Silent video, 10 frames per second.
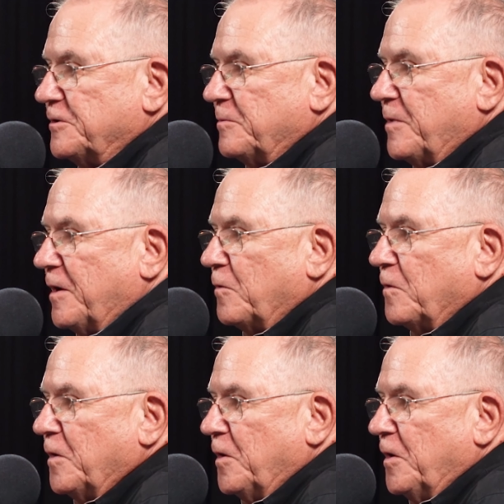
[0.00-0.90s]

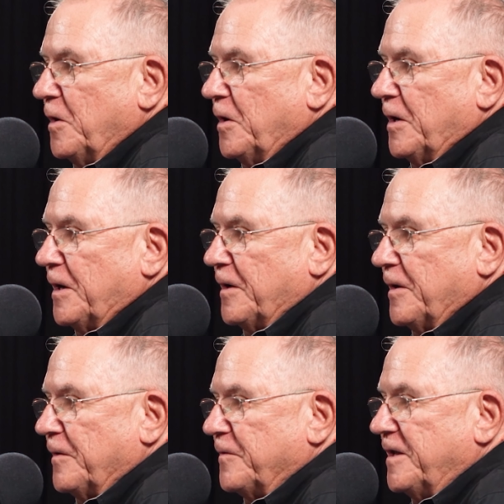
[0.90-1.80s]
about
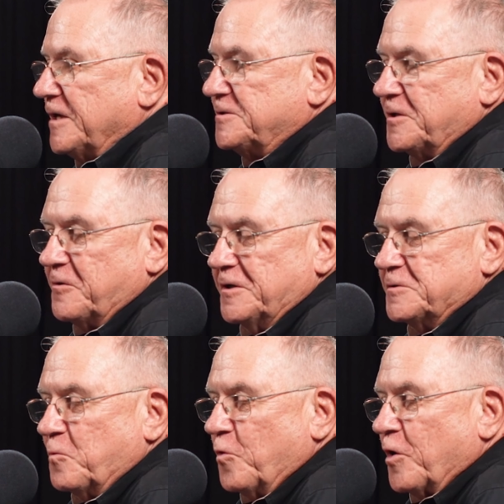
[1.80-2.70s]
the next
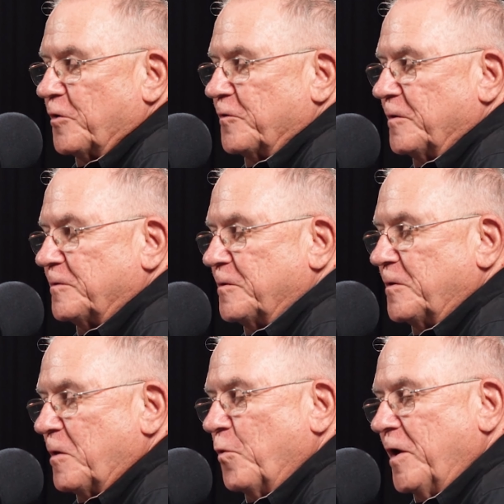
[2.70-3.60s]
generation worker
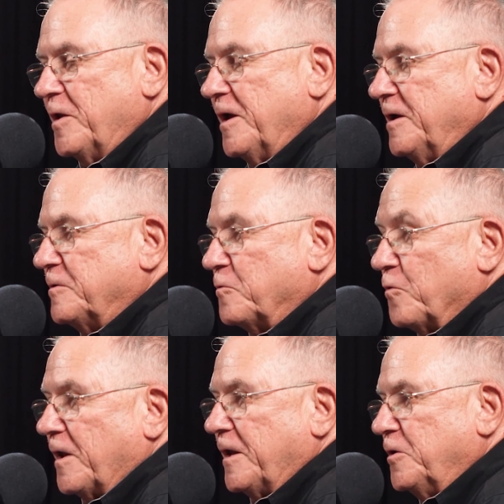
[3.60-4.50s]
that we need to
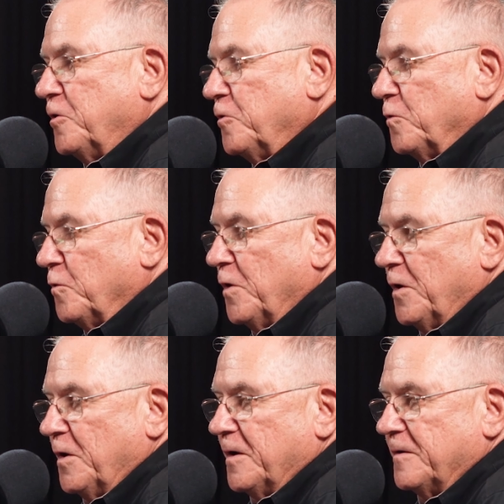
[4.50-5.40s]
really do
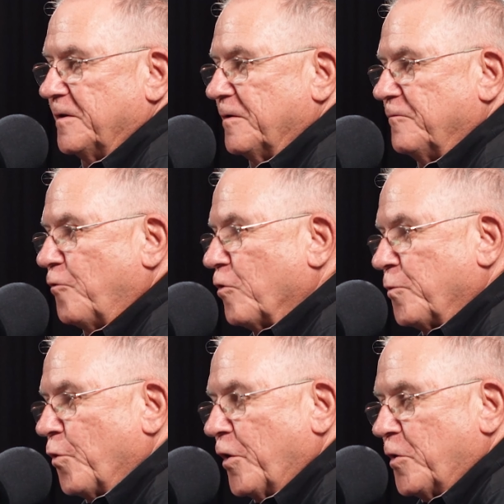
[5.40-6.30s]
the
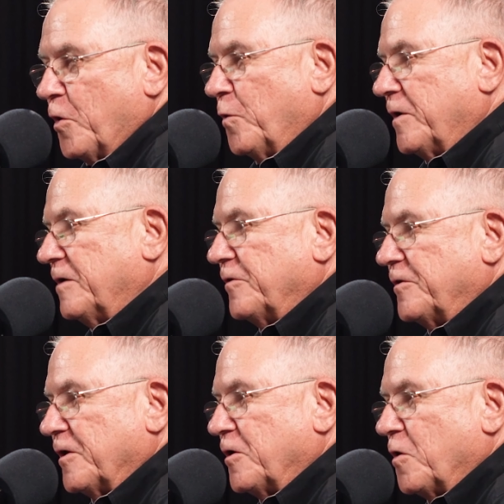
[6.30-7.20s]
4.0 and
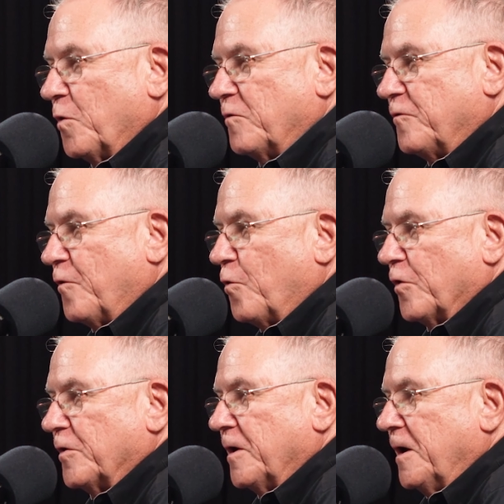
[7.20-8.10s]
everything going
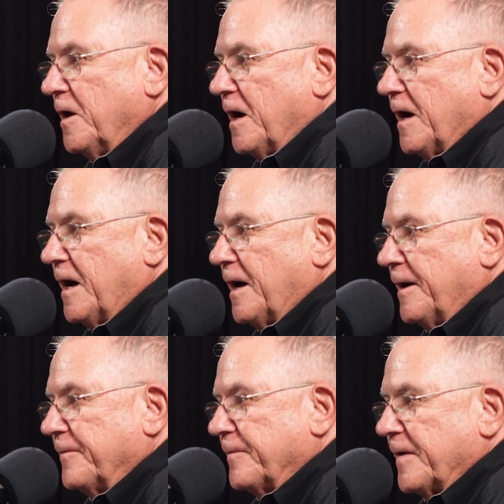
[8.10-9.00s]
forward?
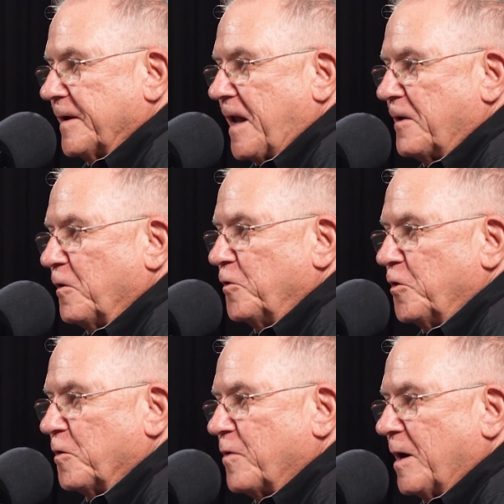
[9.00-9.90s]
And I know
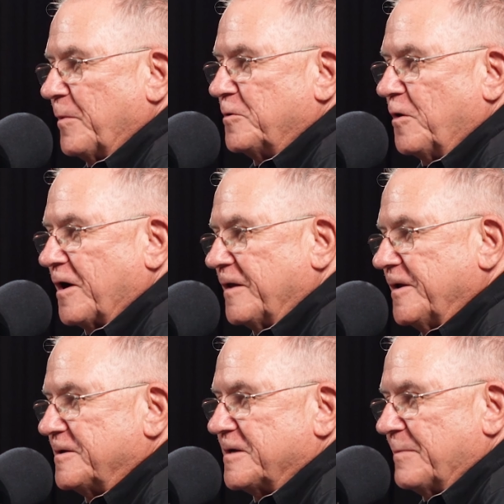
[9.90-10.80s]
you could probably talk on
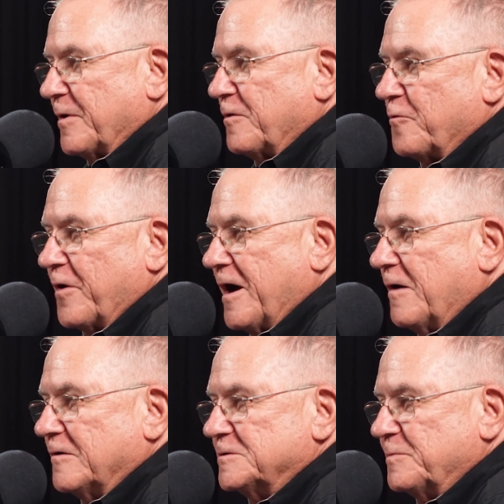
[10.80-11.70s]
that topic 3
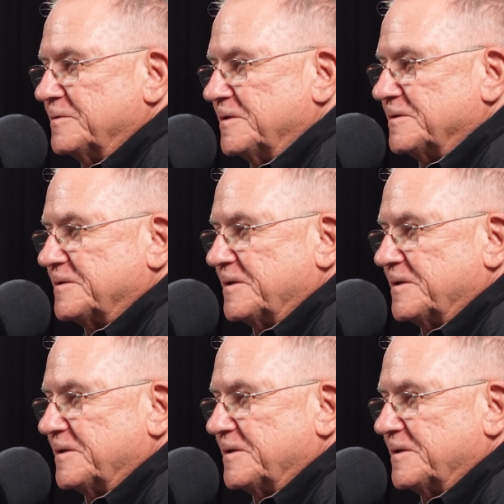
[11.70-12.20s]
hours, but just